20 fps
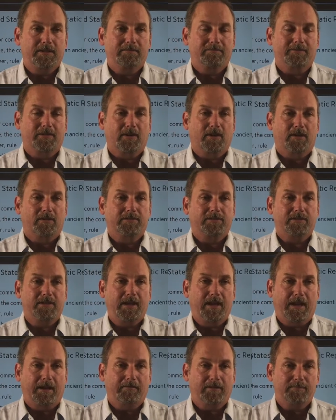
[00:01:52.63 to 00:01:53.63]
involves
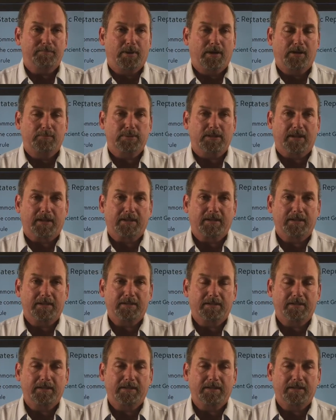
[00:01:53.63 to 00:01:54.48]
a republic.